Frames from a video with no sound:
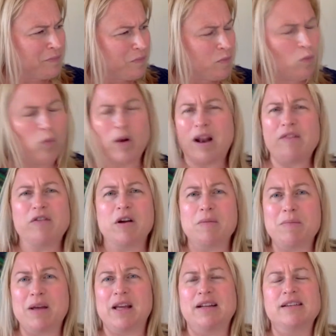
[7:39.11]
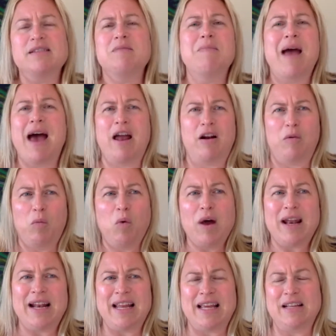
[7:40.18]
whatever it be. It doesn't matter what
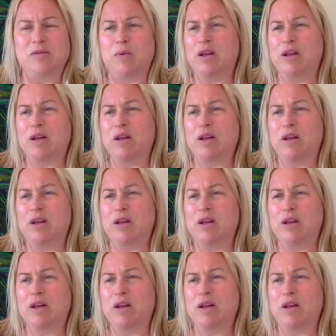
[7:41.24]
it is,